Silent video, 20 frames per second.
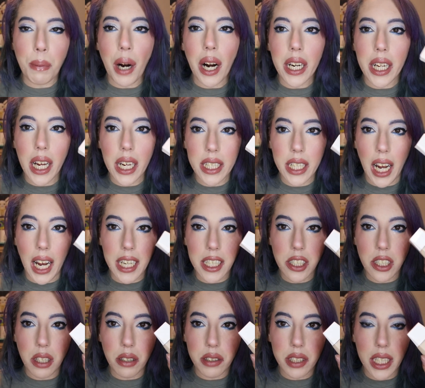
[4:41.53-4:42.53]
product, I
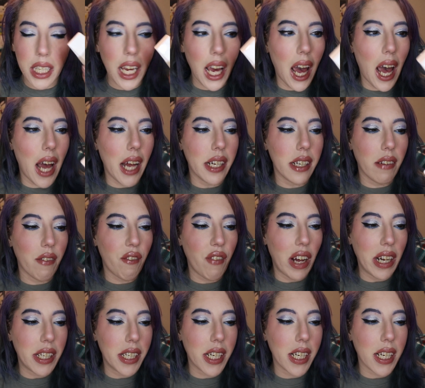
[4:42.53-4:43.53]
chose the
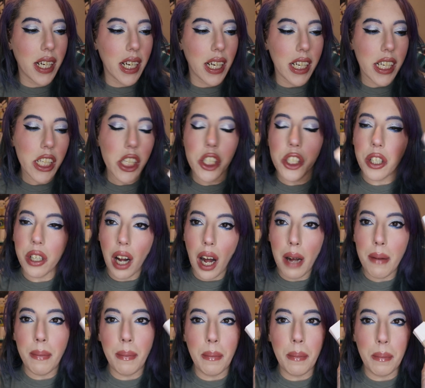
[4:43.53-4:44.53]
Fenty Eaze
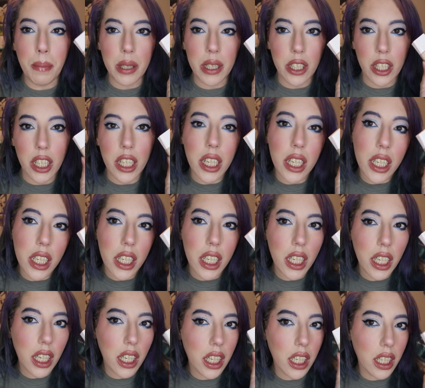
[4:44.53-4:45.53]
Drop
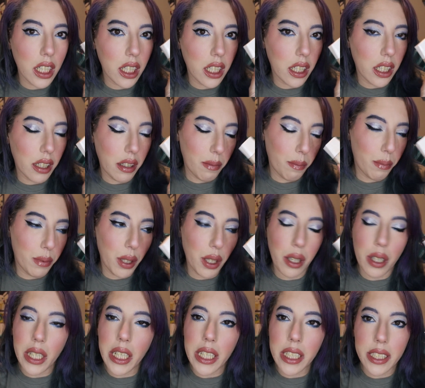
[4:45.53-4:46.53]
Blur
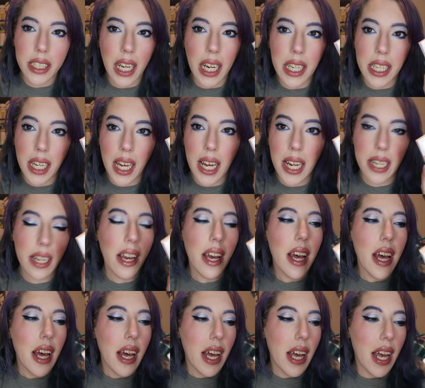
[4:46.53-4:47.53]
Blurring Skin Tint
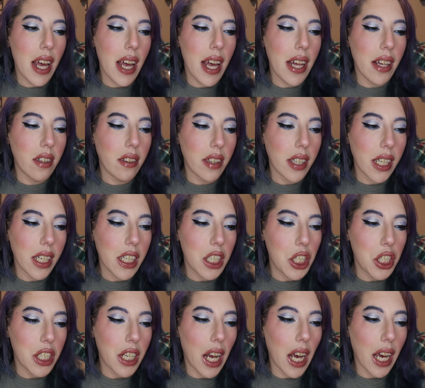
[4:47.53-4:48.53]
in the
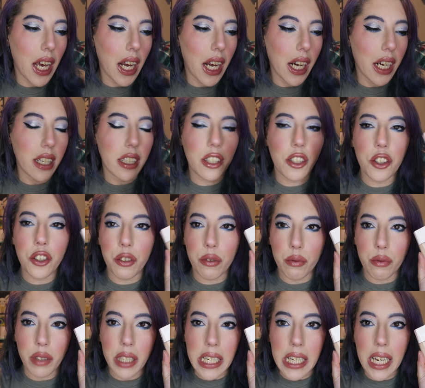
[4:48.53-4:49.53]
shade
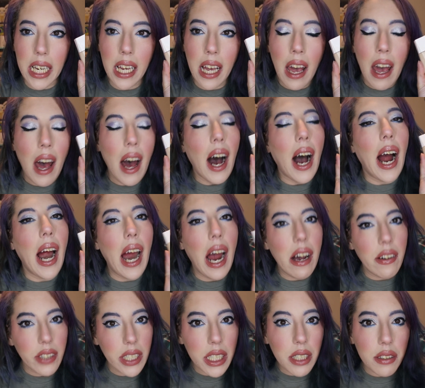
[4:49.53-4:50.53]
3. I
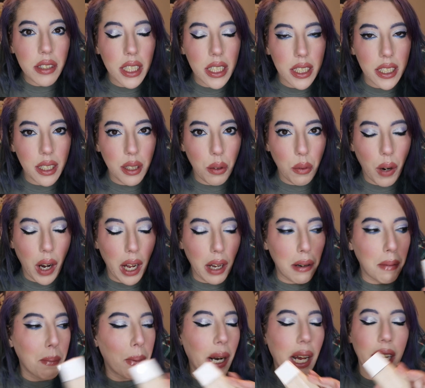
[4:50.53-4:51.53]
haven't used this in a
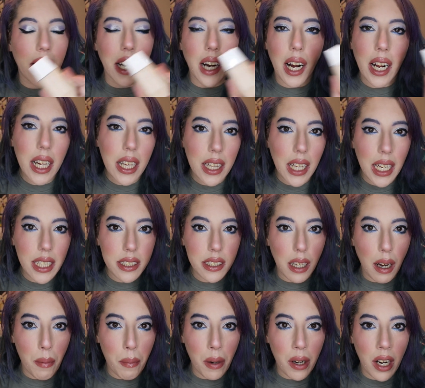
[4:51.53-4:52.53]
while, but I got it last
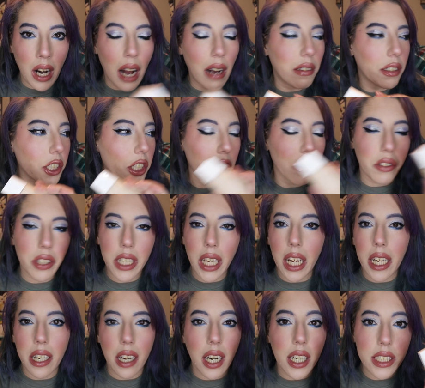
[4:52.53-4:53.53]
summer. I was using
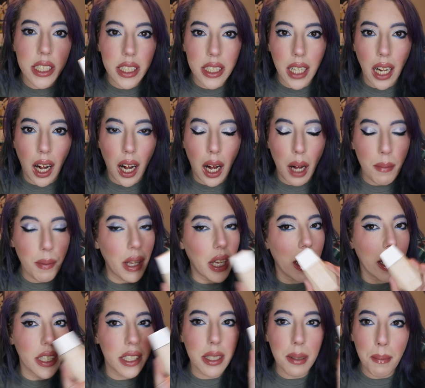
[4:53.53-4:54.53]
it nonstop.
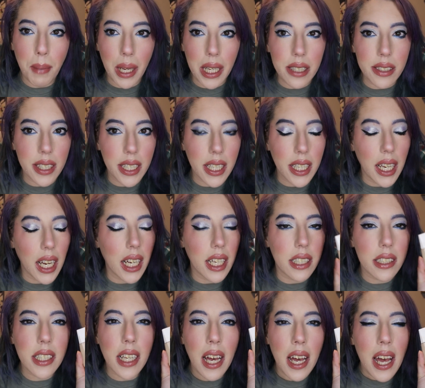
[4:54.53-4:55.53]
It's amazing.
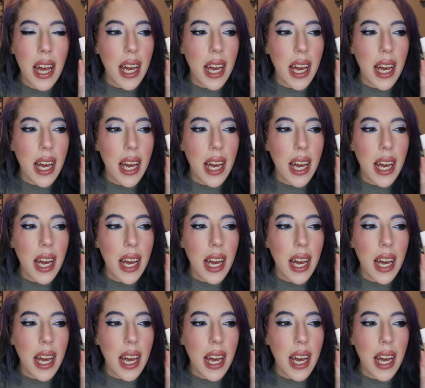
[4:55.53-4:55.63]
It